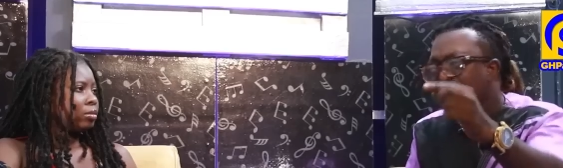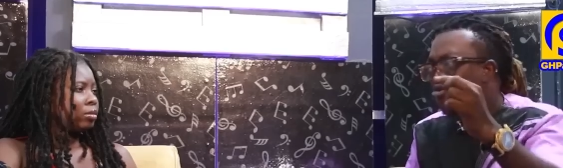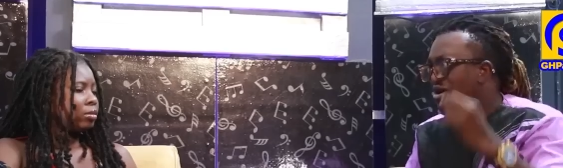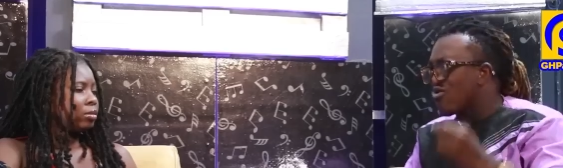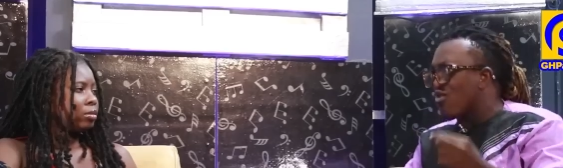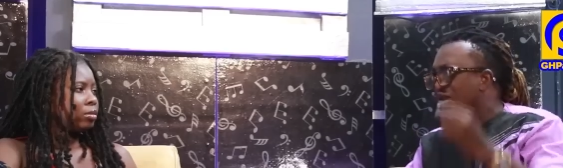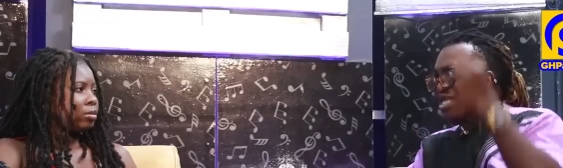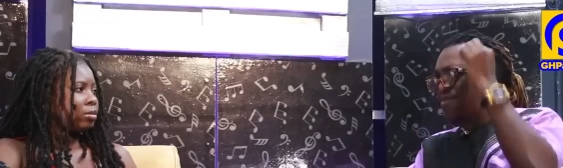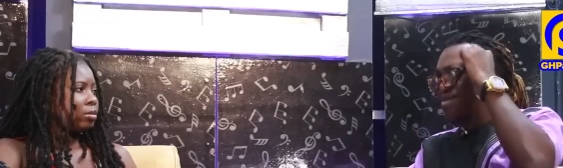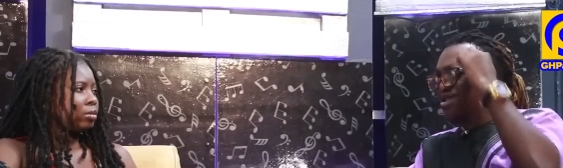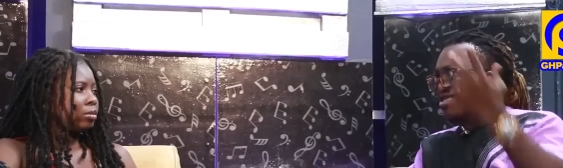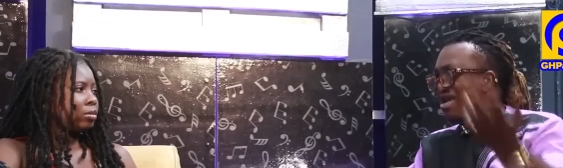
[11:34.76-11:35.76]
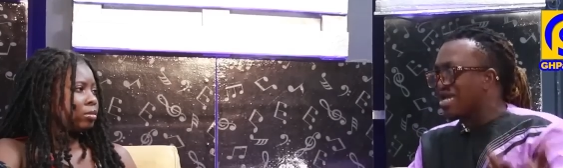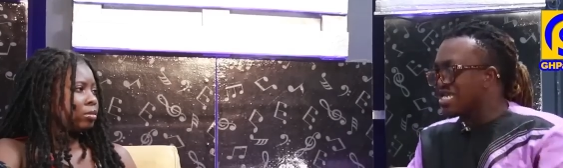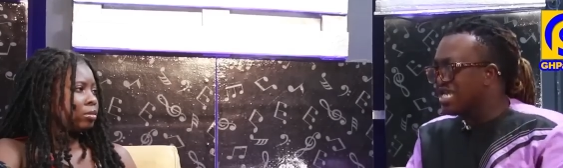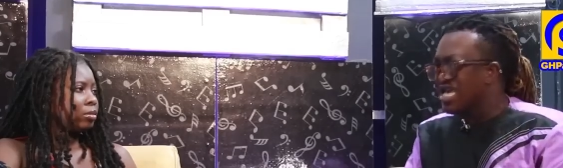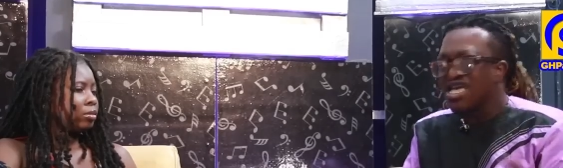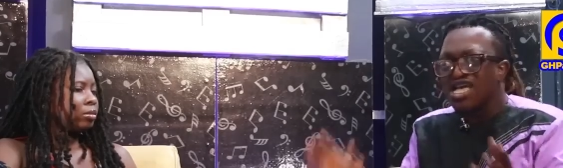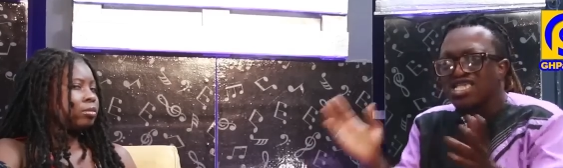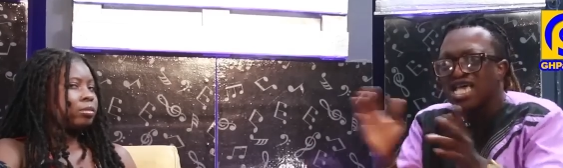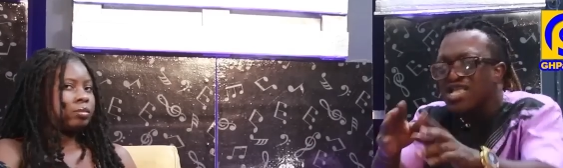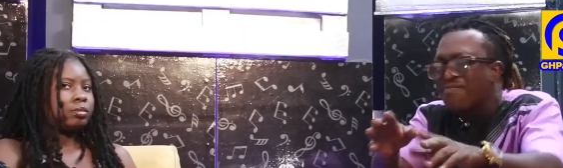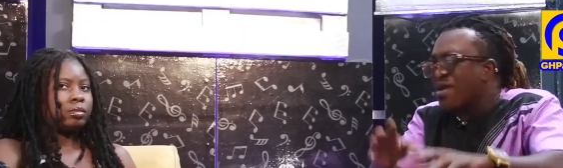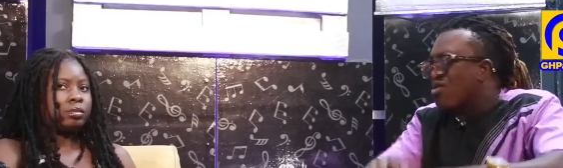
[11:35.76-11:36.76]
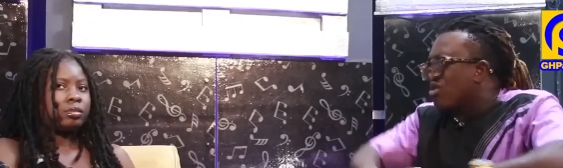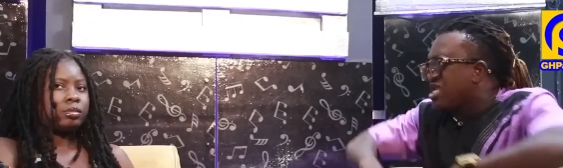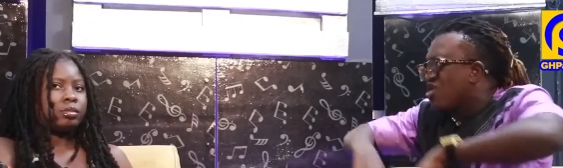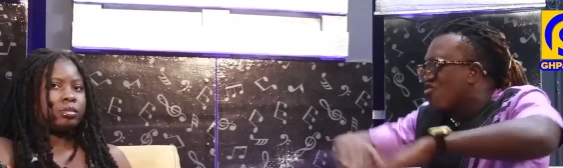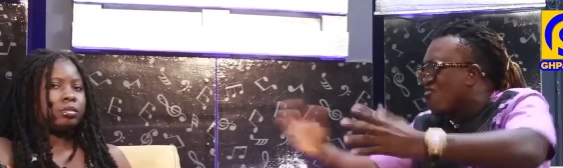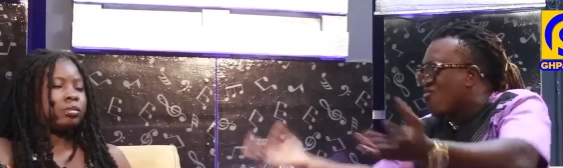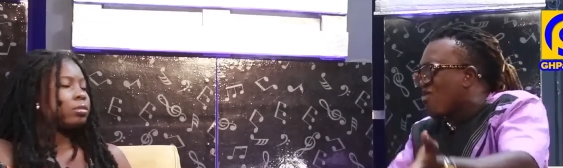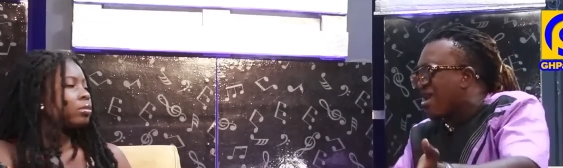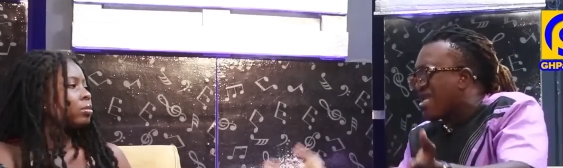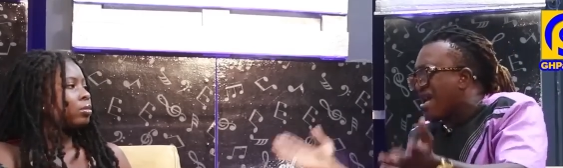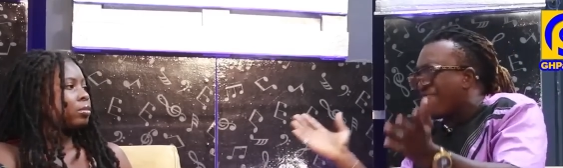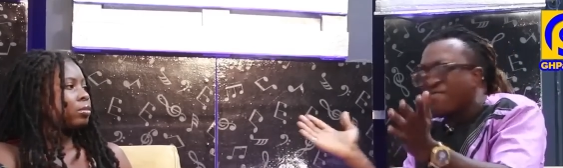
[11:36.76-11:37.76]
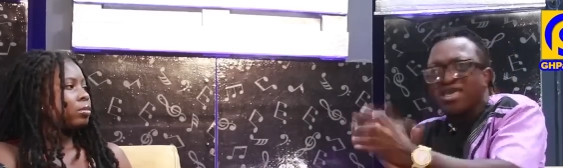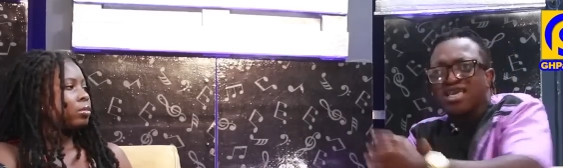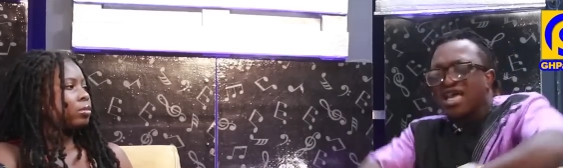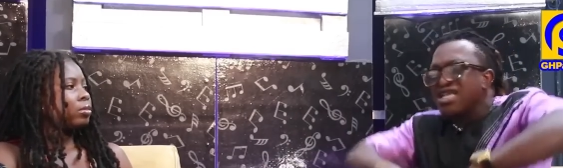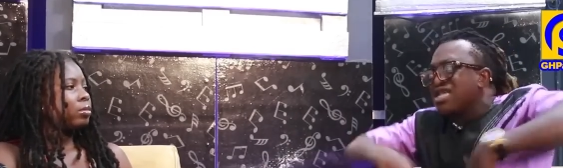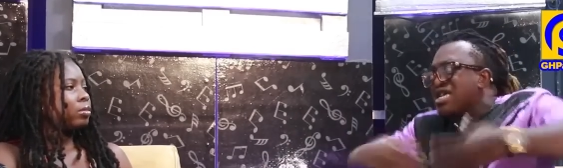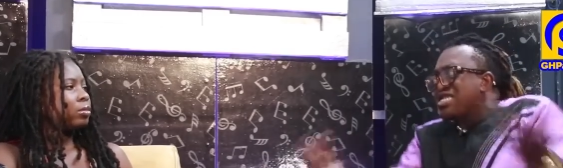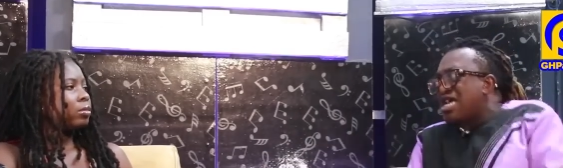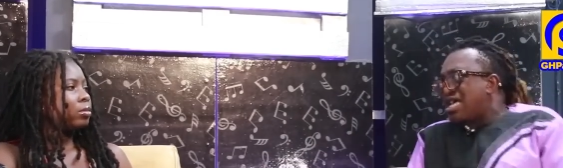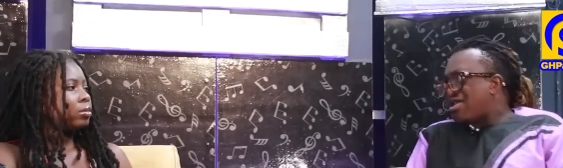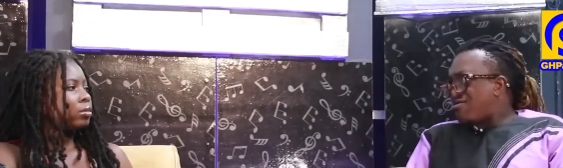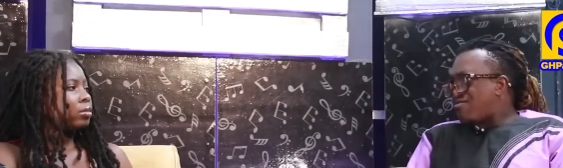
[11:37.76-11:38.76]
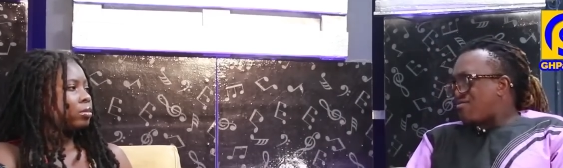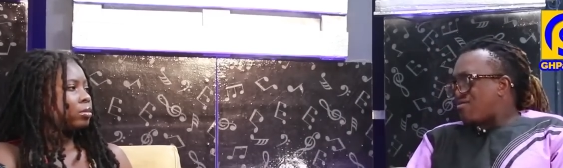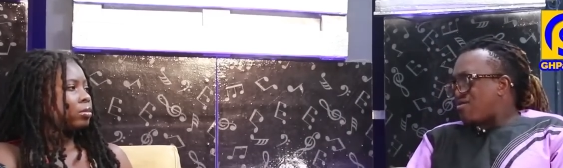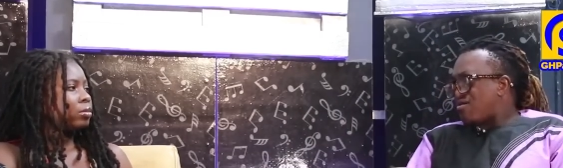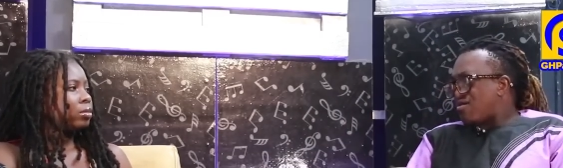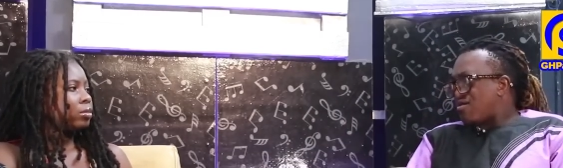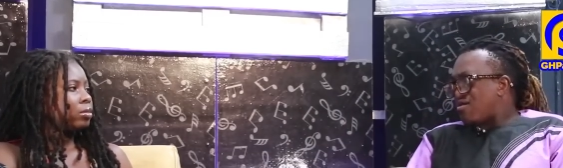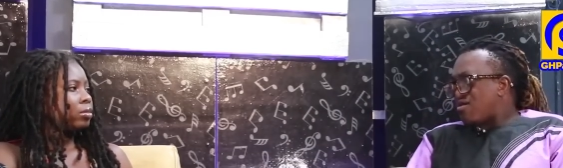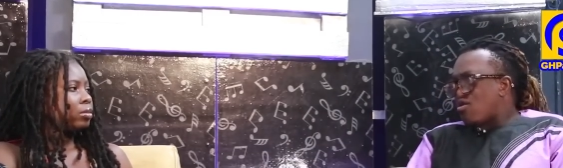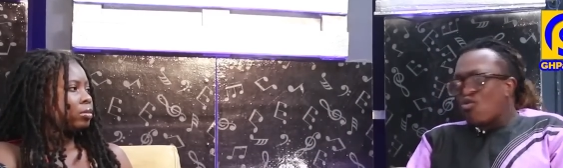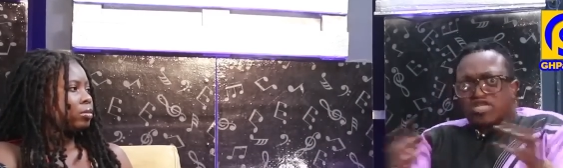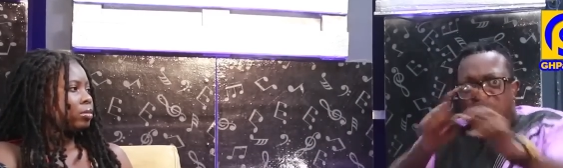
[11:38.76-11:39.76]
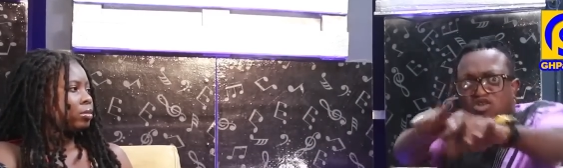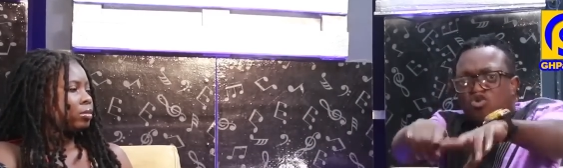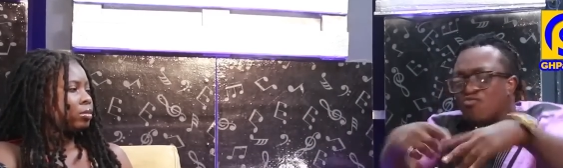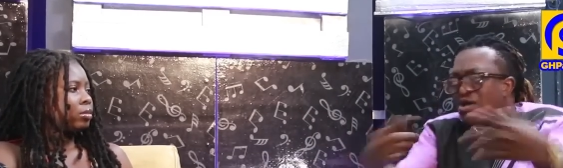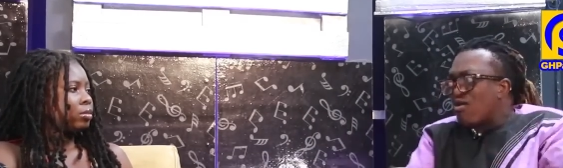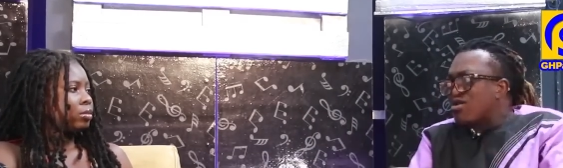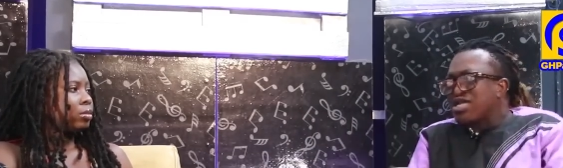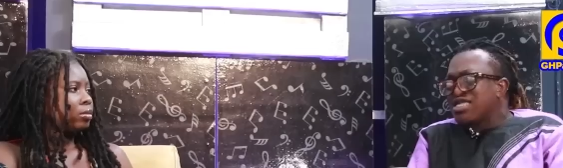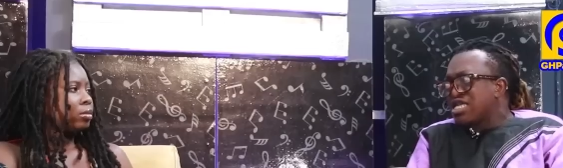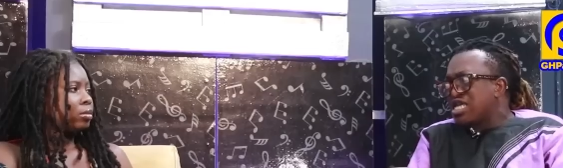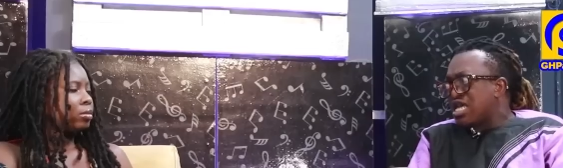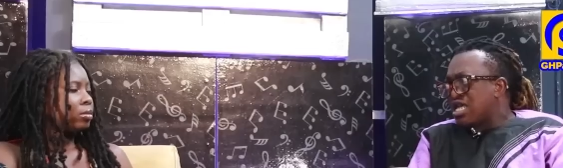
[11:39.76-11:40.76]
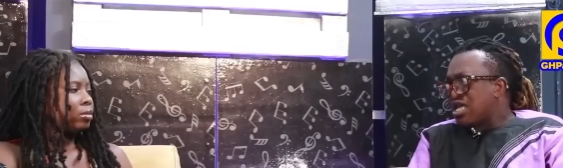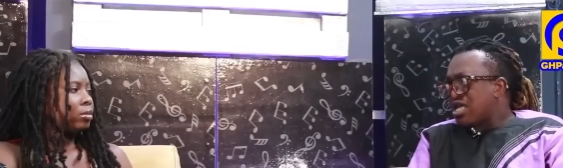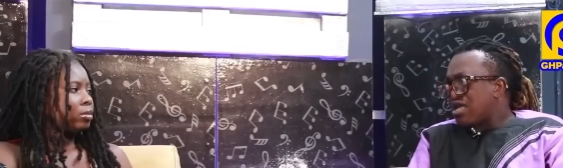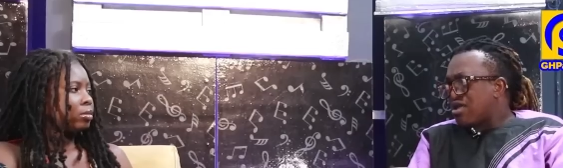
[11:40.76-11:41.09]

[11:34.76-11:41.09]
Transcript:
Speaker 1: I can't get a mentor and send the pano to the tomb grana. And yet, what's it tomorrow? And yet,